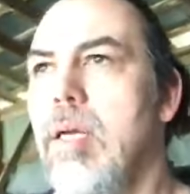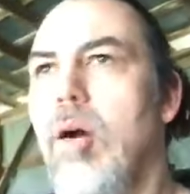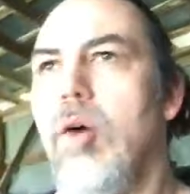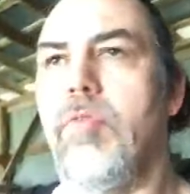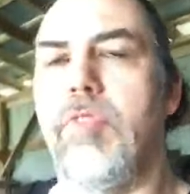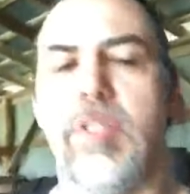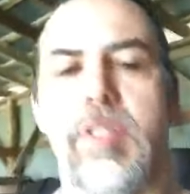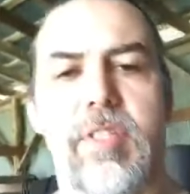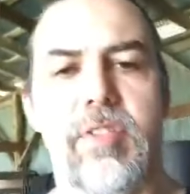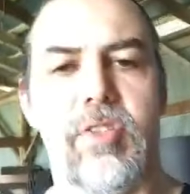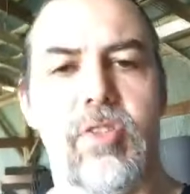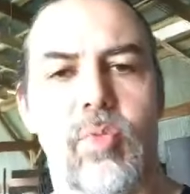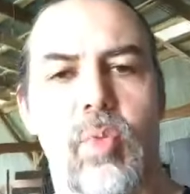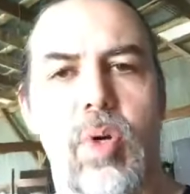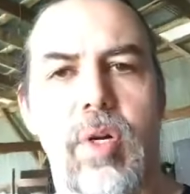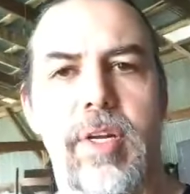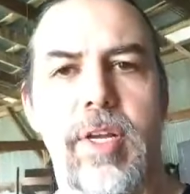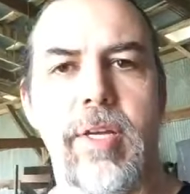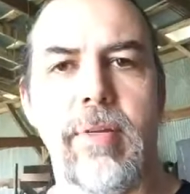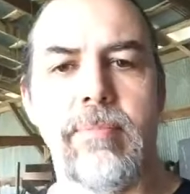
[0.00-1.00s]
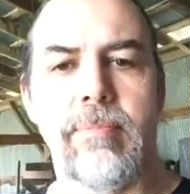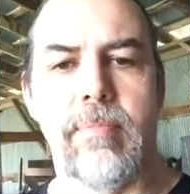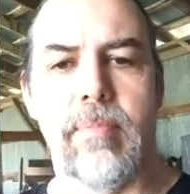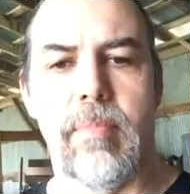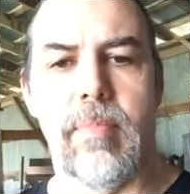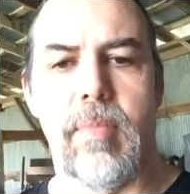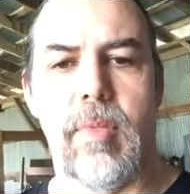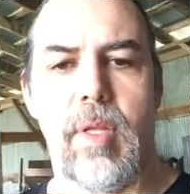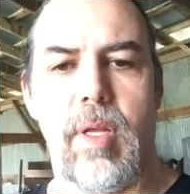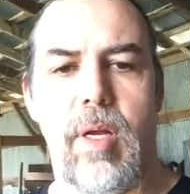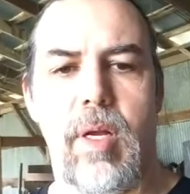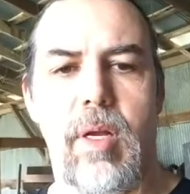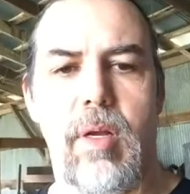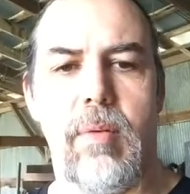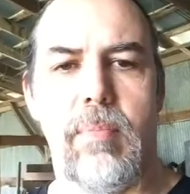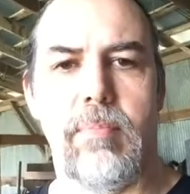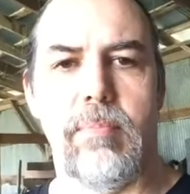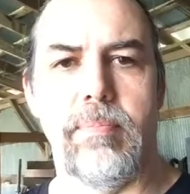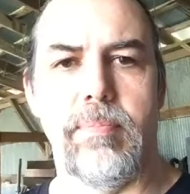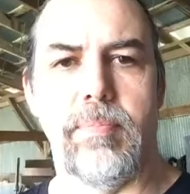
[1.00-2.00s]
Hopefully this is working.
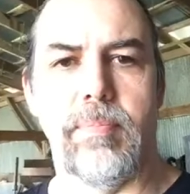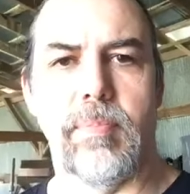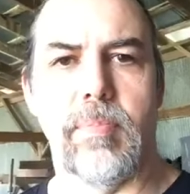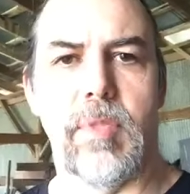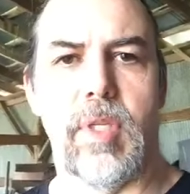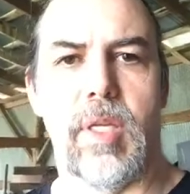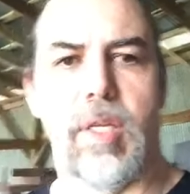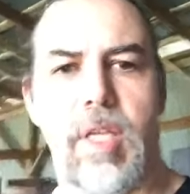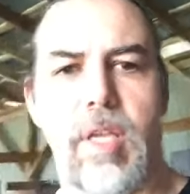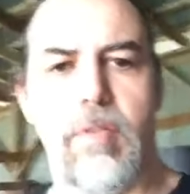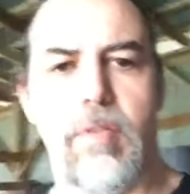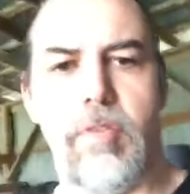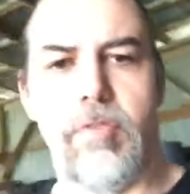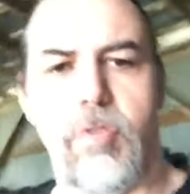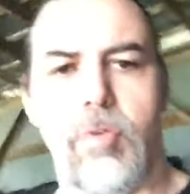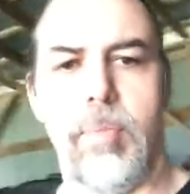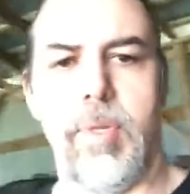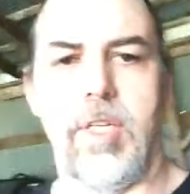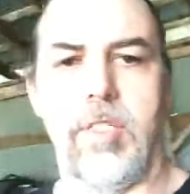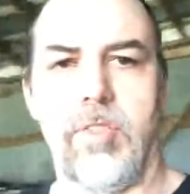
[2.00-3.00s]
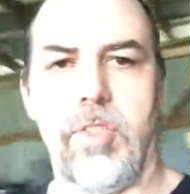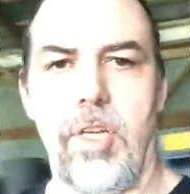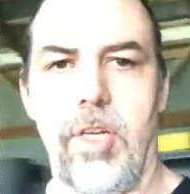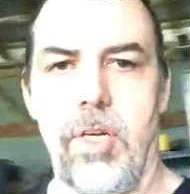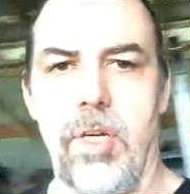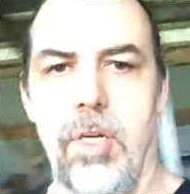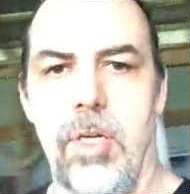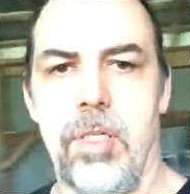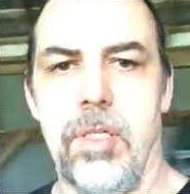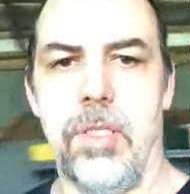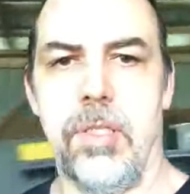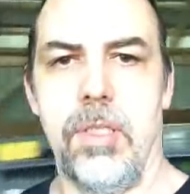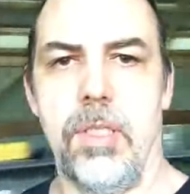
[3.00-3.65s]
Um, give it a few minutes here